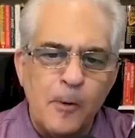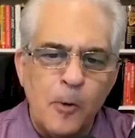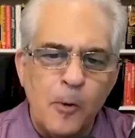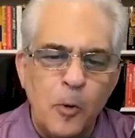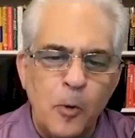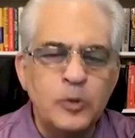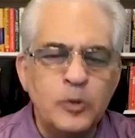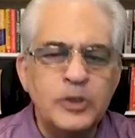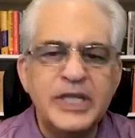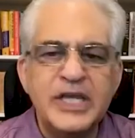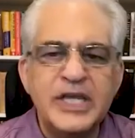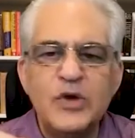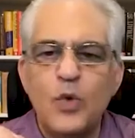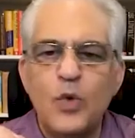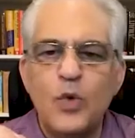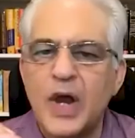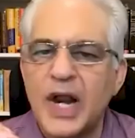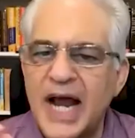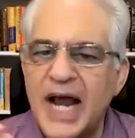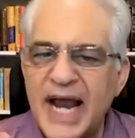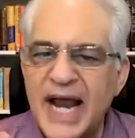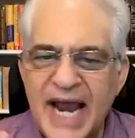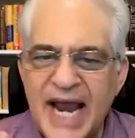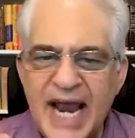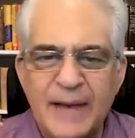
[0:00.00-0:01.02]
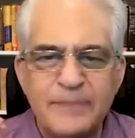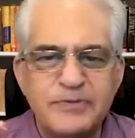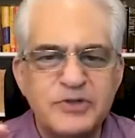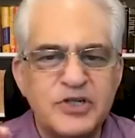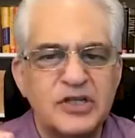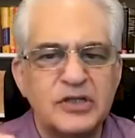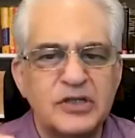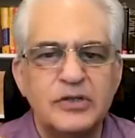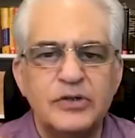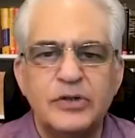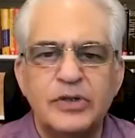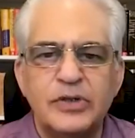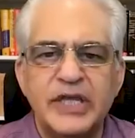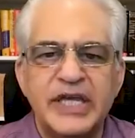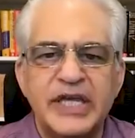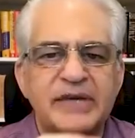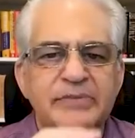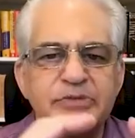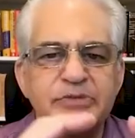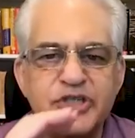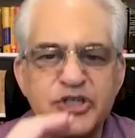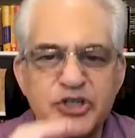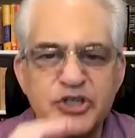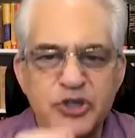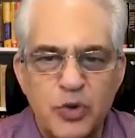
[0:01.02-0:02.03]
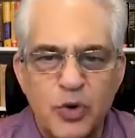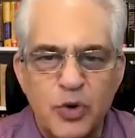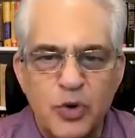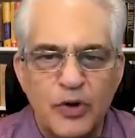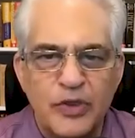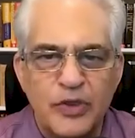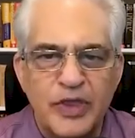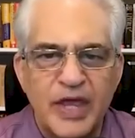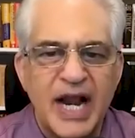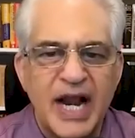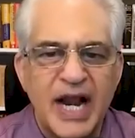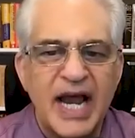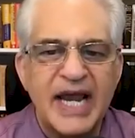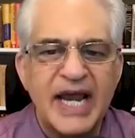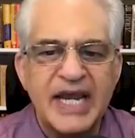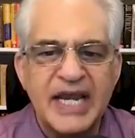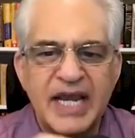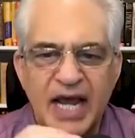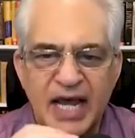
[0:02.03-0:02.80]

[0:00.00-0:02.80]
Only when I absolutely am sure that I